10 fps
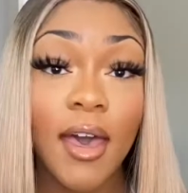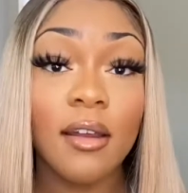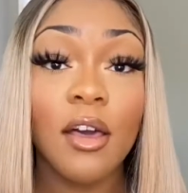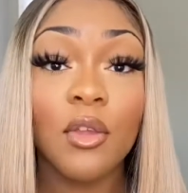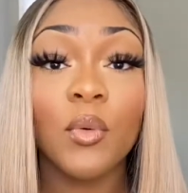had
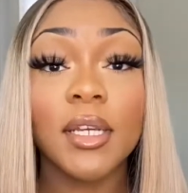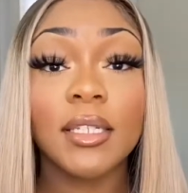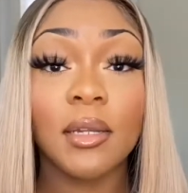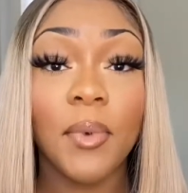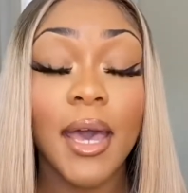other wigs
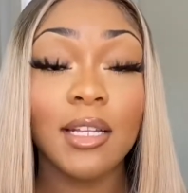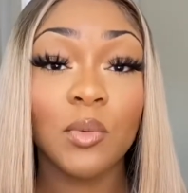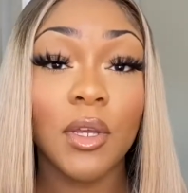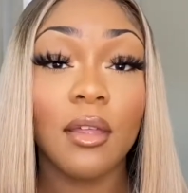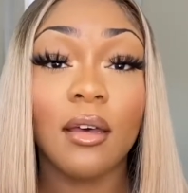in the
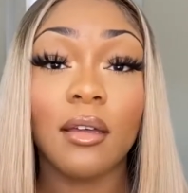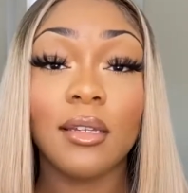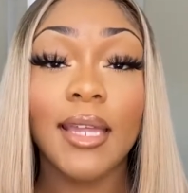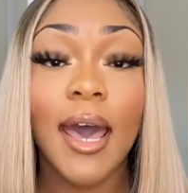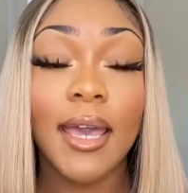past where
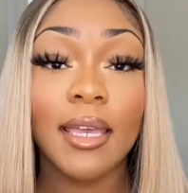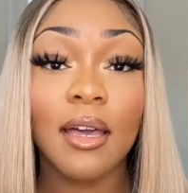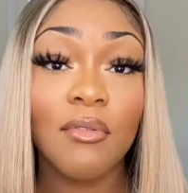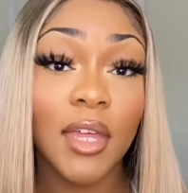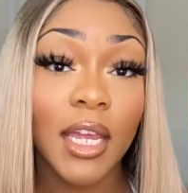the dyeing
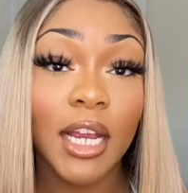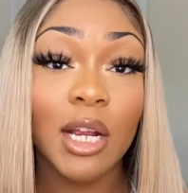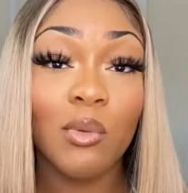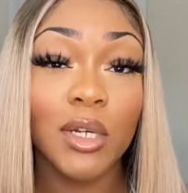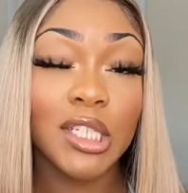of the
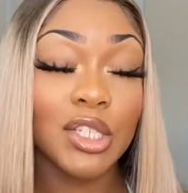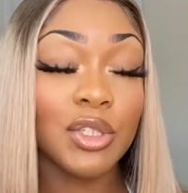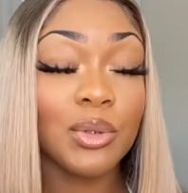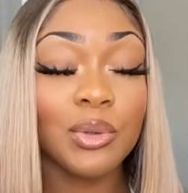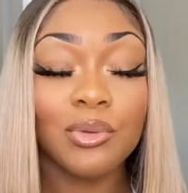hair wasn't
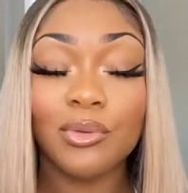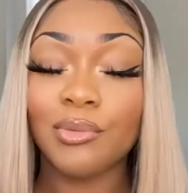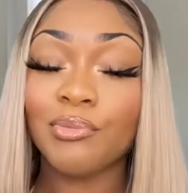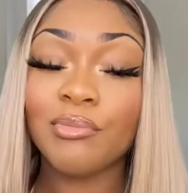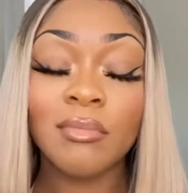too
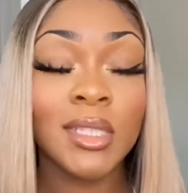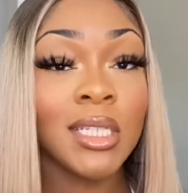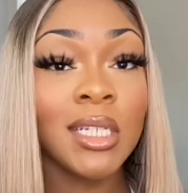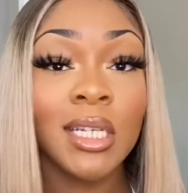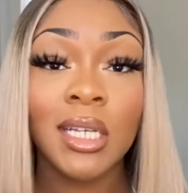
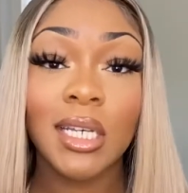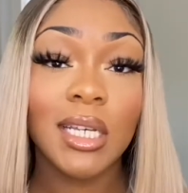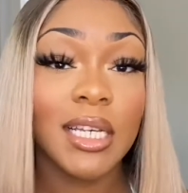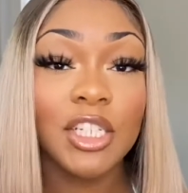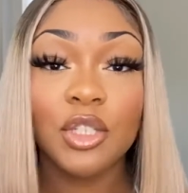
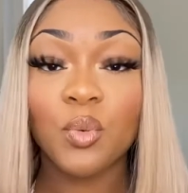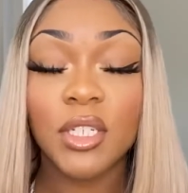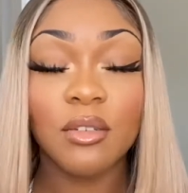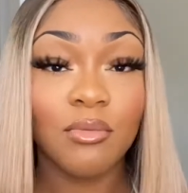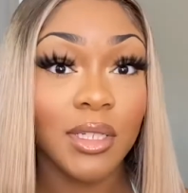it just
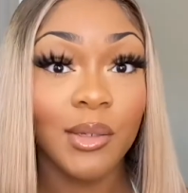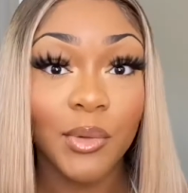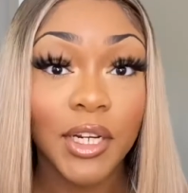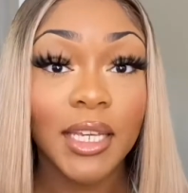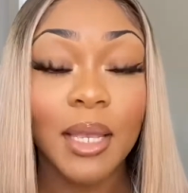wasn't really
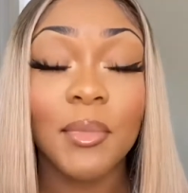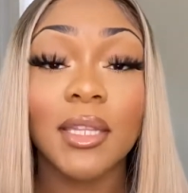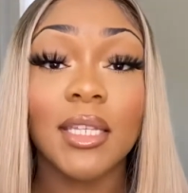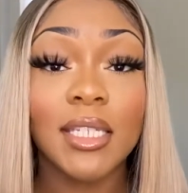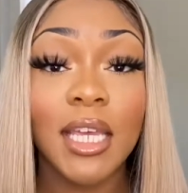working but
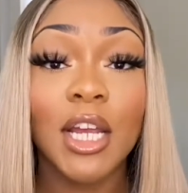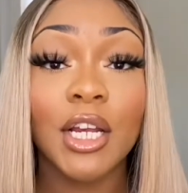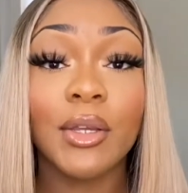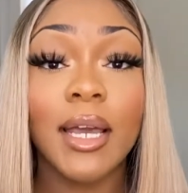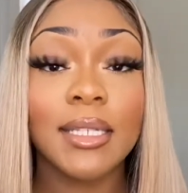this hair
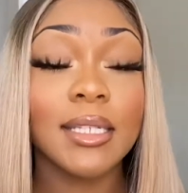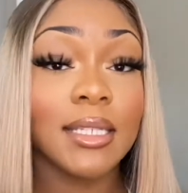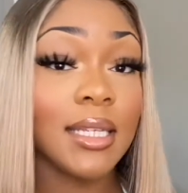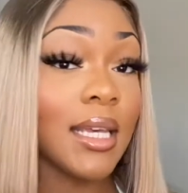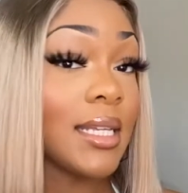you guys can
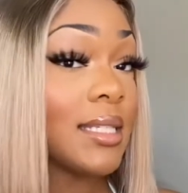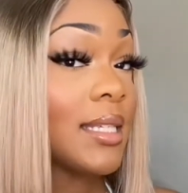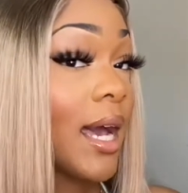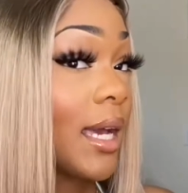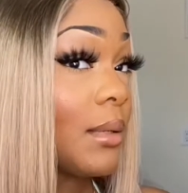see is
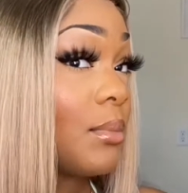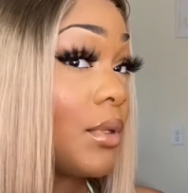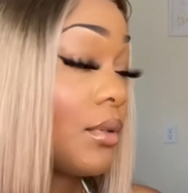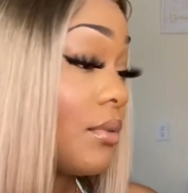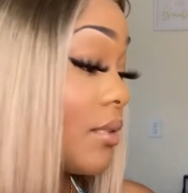dyed
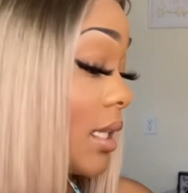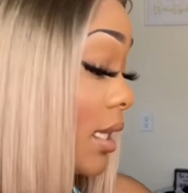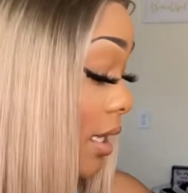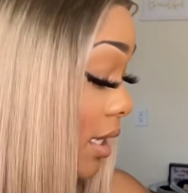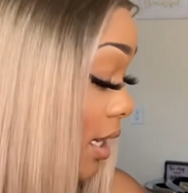beautifully like